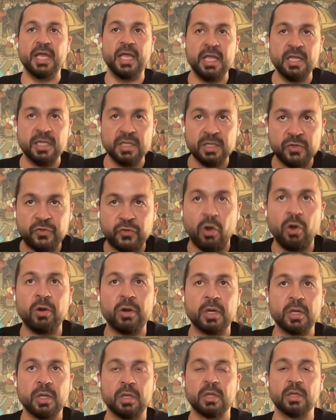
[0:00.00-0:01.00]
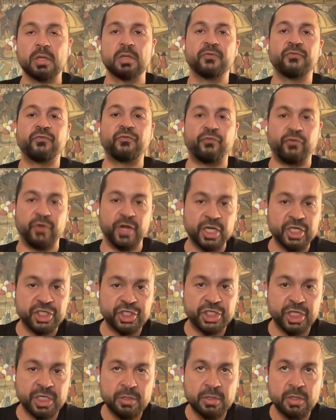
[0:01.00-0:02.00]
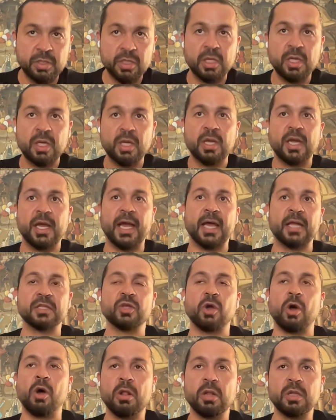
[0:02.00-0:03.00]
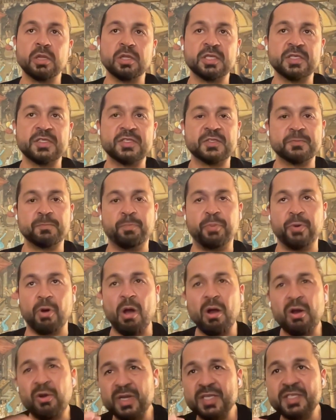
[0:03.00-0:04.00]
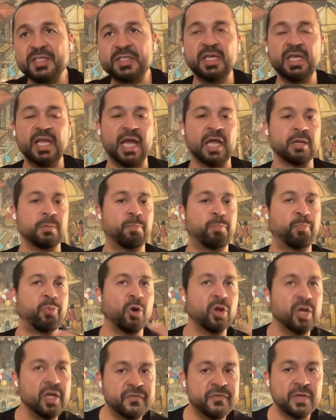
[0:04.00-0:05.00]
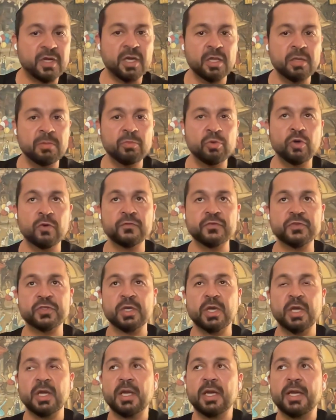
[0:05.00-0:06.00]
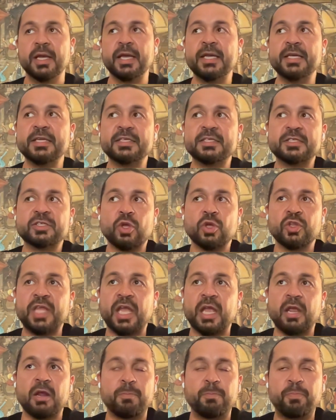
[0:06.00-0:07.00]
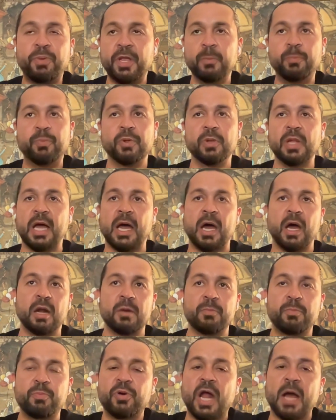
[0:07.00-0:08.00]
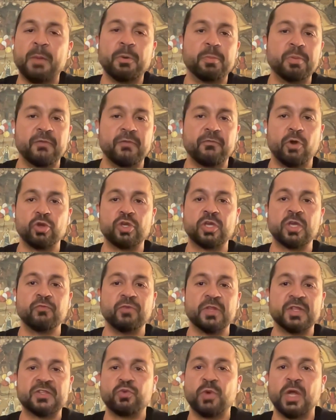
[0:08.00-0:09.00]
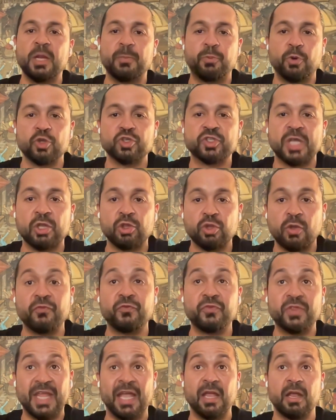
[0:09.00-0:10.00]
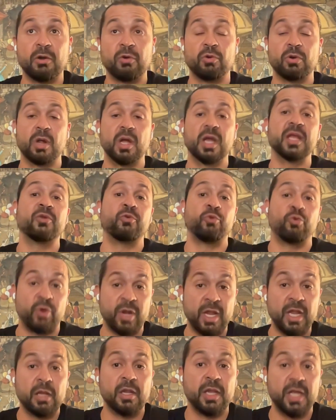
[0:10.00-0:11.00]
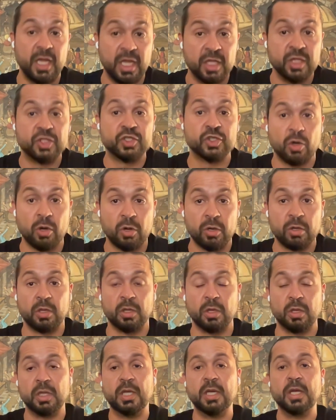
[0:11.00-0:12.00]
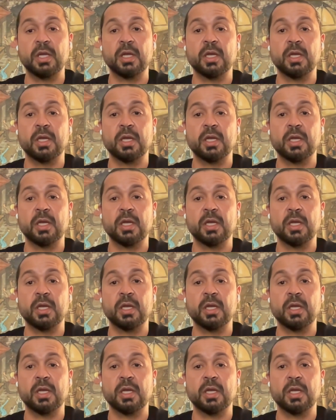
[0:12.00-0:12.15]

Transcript: internal friction and all this bureaucracy and political moves is so their people are probably working with 20% of their really internal